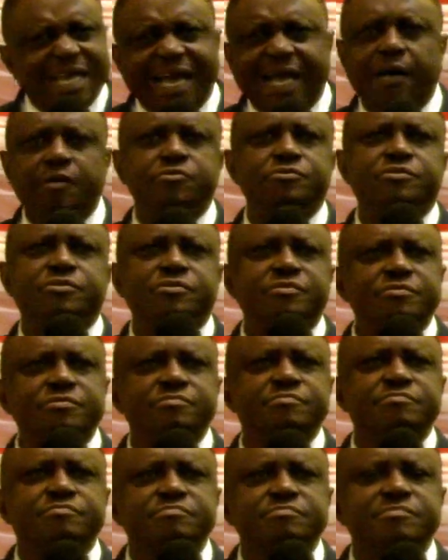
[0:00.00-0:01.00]
out,
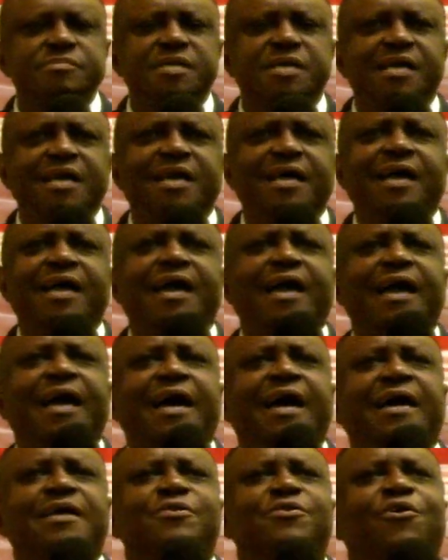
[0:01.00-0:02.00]

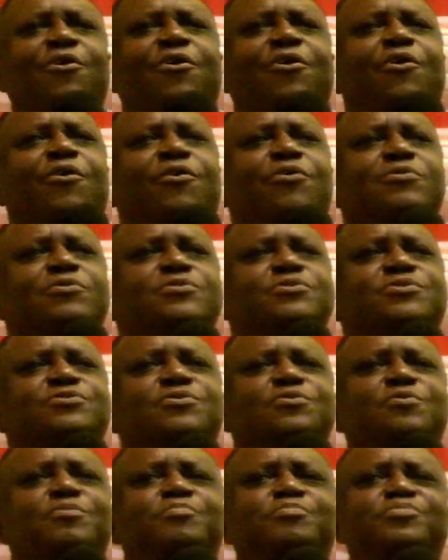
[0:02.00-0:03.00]
and
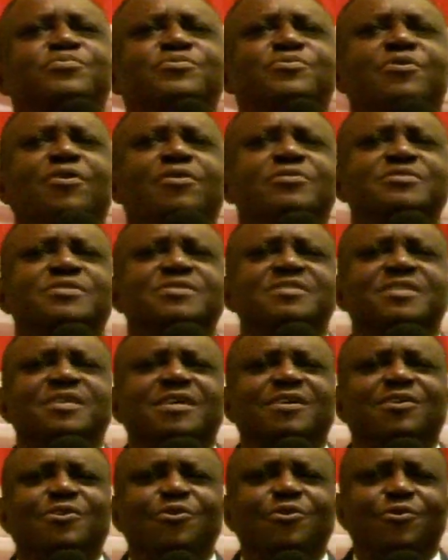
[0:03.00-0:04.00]
also brought the
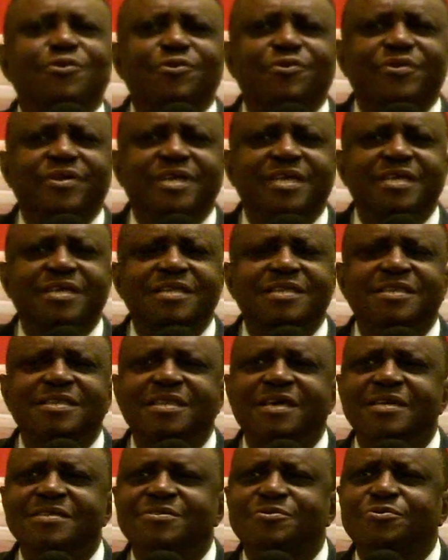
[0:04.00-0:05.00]
glory
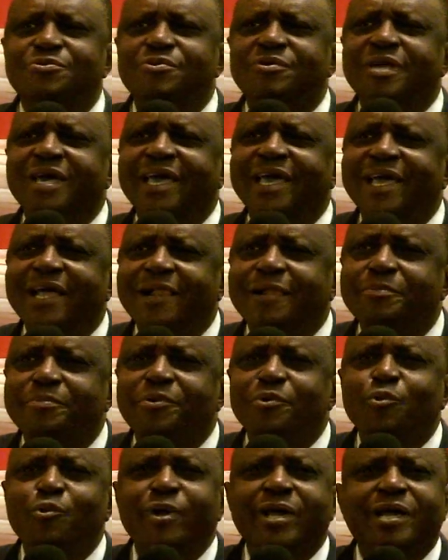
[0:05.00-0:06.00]
that could help
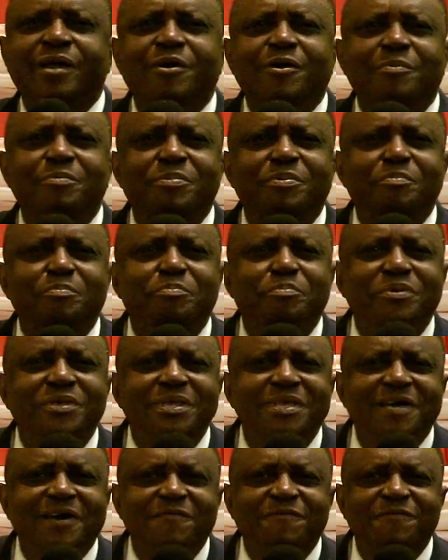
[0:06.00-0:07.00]
wake up
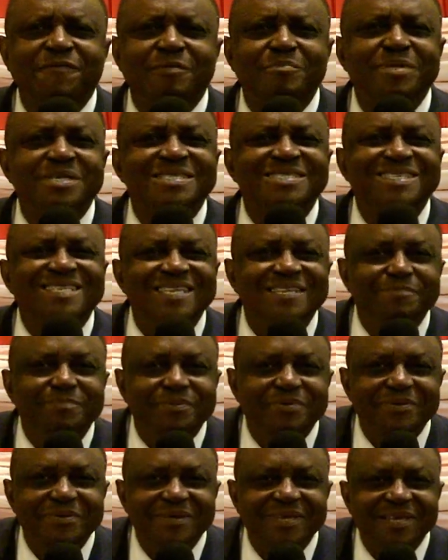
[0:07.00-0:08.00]
Peter from the sleep.
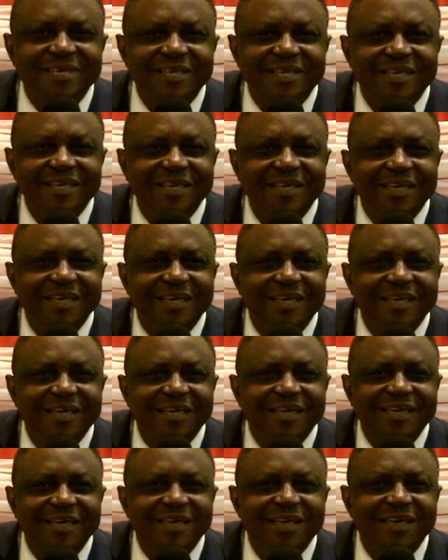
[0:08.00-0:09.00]

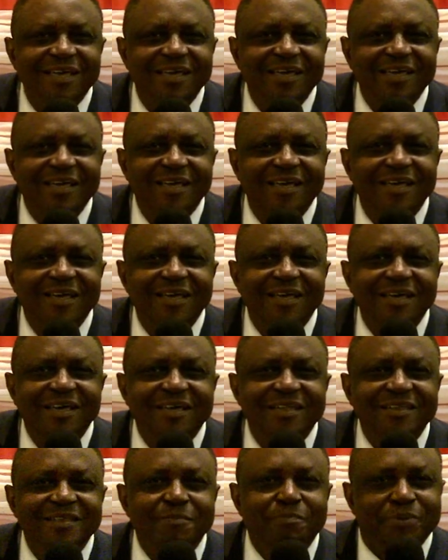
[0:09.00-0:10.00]
Wow.
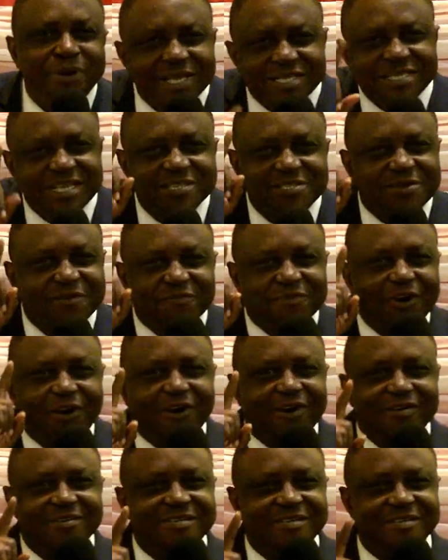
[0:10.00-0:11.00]
Presence of God